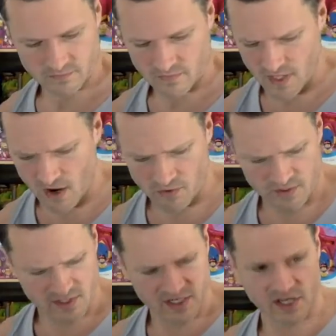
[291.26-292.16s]

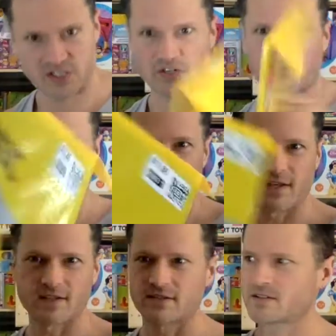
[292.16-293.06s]
Oh, and did I show you
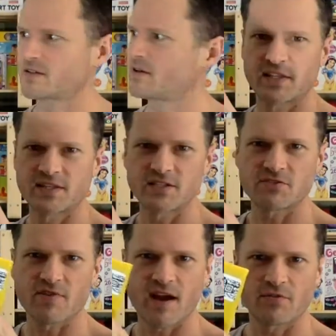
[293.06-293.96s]
this? This is
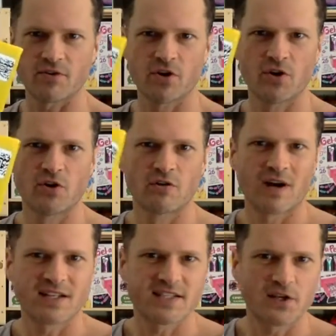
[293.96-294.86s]
around,
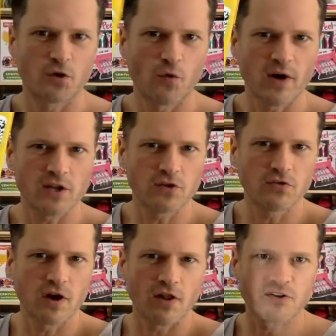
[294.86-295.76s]
I'd say
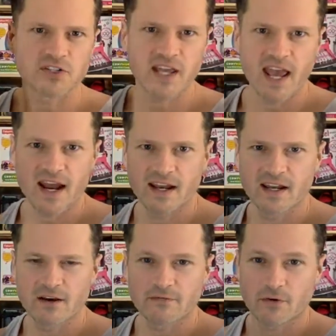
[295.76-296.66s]
$22 in
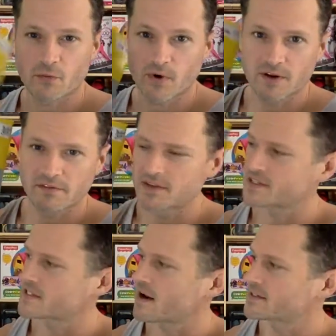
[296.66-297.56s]
Canada for one of
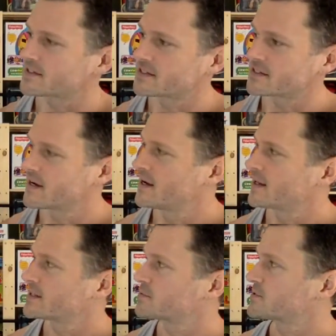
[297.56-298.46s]
these sizes.
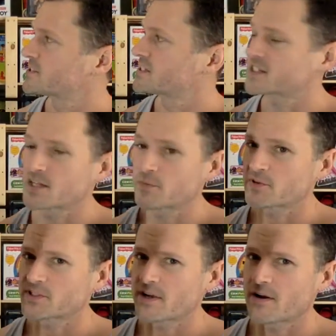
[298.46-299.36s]
This was
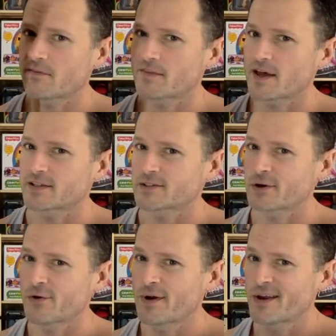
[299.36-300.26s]
60% off that,
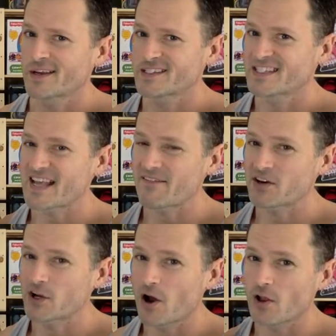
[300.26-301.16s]
so
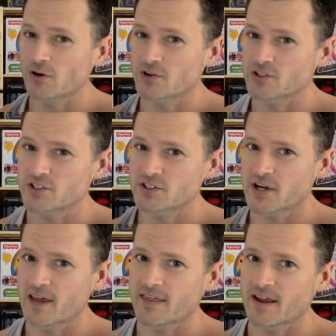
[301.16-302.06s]
$7,
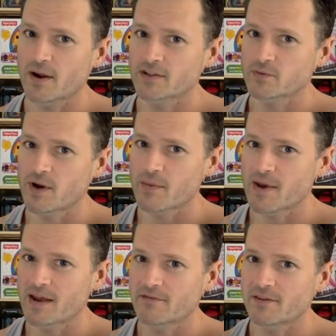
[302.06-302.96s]
I think, is what I
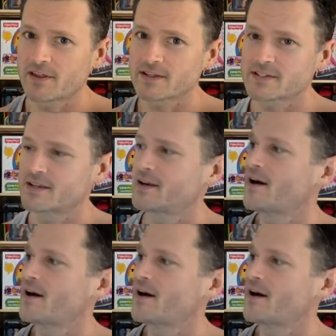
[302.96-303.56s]
paid for this.